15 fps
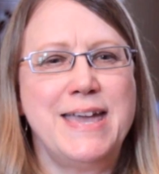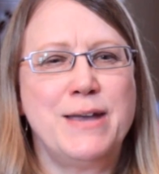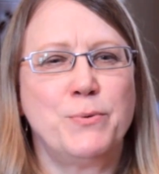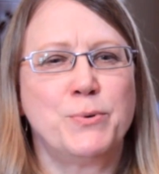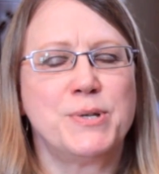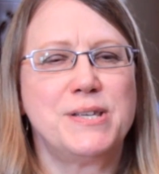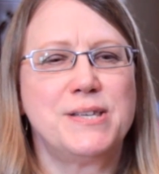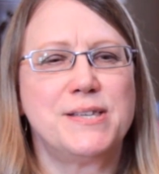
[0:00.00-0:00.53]
It
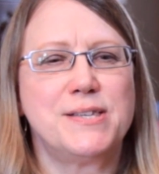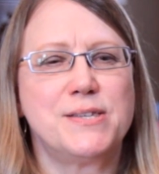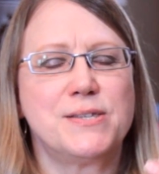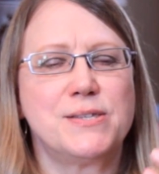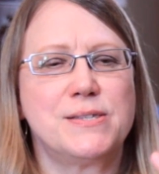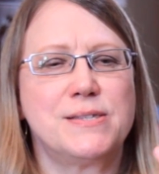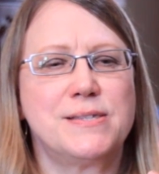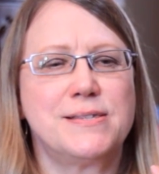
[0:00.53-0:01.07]
was
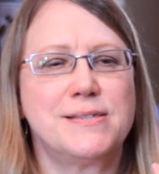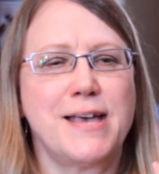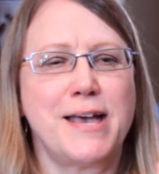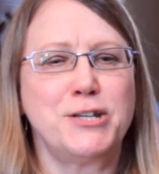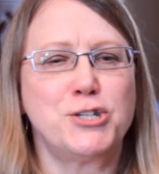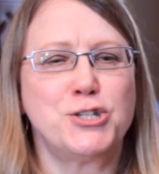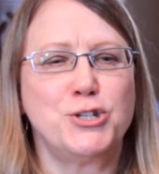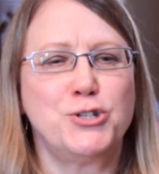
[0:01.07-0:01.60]

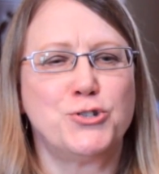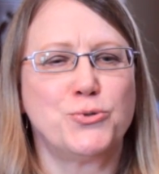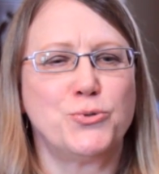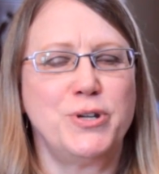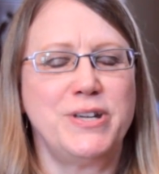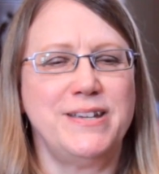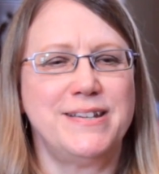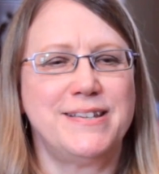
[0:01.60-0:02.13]
such a
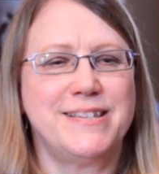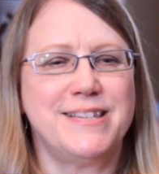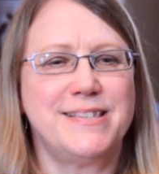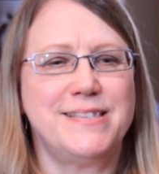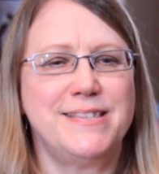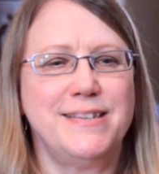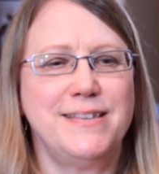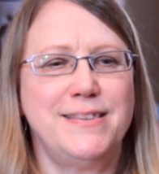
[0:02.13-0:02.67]
treat to
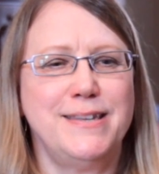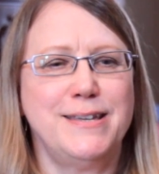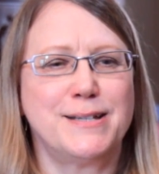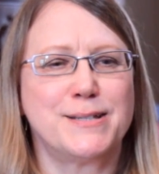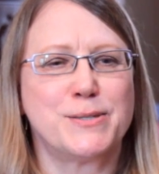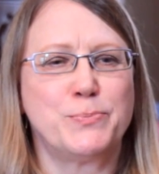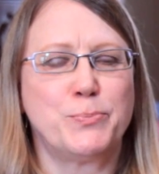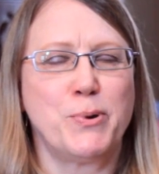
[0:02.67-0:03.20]
see the
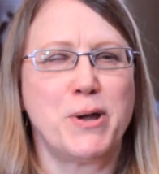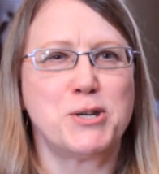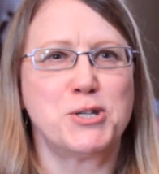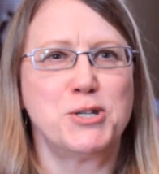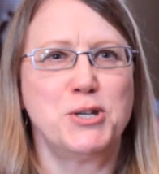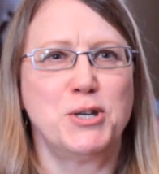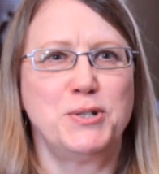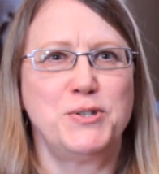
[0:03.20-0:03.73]

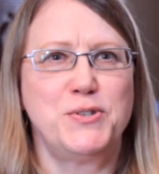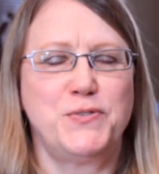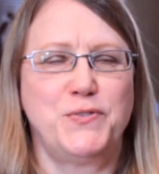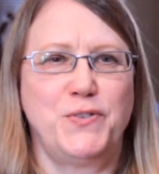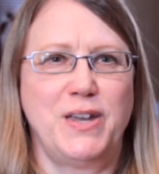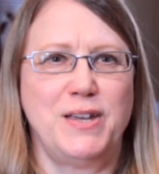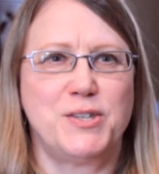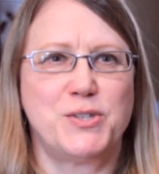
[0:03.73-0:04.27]
expression on his
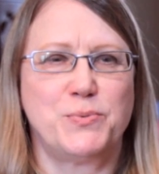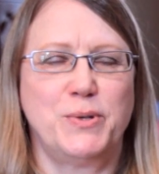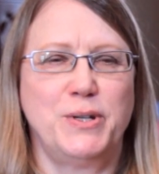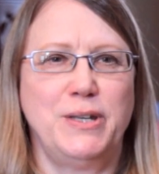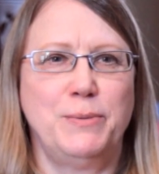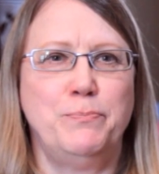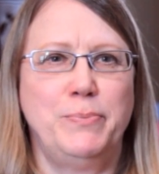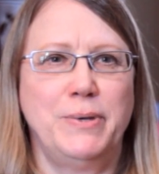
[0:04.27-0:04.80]
face when
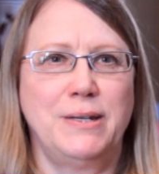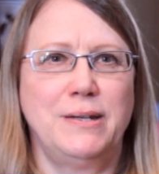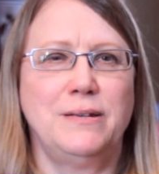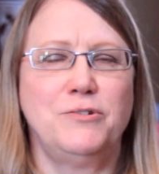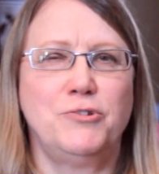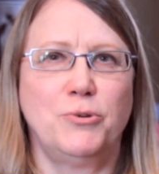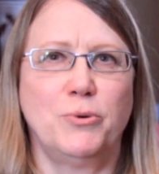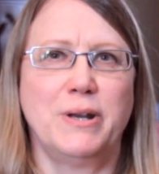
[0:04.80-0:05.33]
he bit
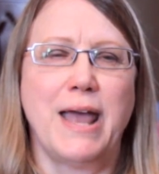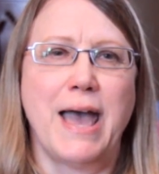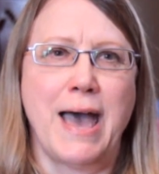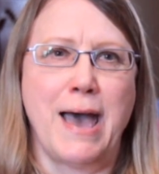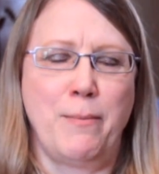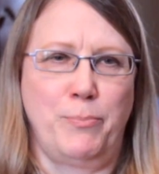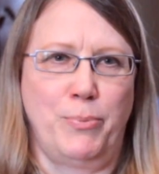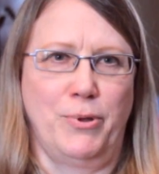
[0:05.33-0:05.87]
into an
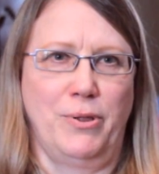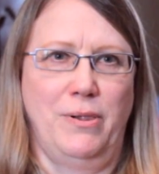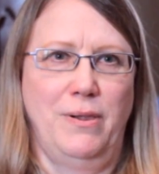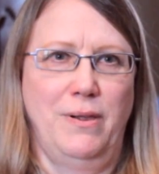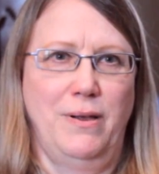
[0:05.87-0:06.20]
apple